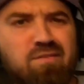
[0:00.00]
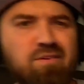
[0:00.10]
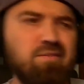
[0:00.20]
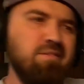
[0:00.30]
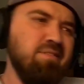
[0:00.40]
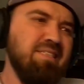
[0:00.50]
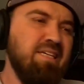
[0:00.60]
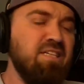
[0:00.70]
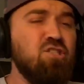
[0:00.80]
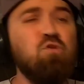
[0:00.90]
So
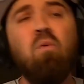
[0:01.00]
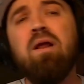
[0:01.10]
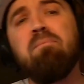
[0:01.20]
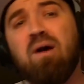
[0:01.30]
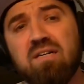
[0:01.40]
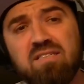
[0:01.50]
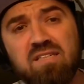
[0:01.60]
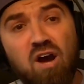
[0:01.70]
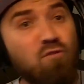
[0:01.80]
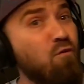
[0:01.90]
it's $20
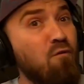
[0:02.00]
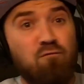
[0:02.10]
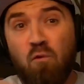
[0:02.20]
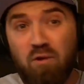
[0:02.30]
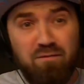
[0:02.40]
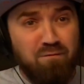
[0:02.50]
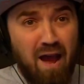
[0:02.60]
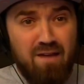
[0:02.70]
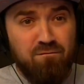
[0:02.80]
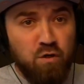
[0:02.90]
for a
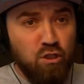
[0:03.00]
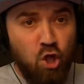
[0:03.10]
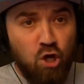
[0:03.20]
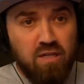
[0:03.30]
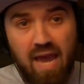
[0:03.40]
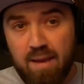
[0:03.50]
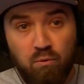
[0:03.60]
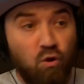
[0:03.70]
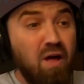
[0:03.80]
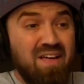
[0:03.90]
45 foot long
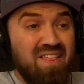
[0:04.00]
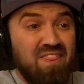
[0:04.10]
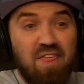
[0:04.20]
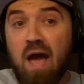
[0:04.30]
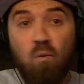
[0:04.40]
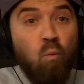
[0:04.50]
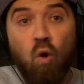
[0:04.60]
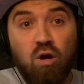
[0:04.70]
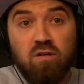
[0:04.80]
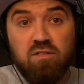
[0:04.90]
cable that
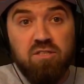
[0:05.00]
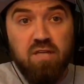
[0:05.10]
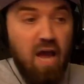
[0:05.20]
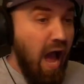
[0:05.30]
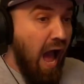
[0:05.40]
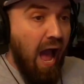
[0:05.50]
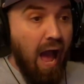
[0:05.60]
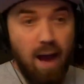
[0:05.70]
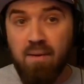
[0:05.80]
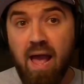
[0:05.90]
works.
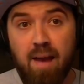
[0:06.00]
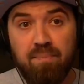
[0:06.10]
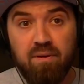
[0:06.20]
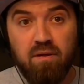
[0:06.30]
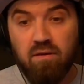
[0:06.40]
I'm happy.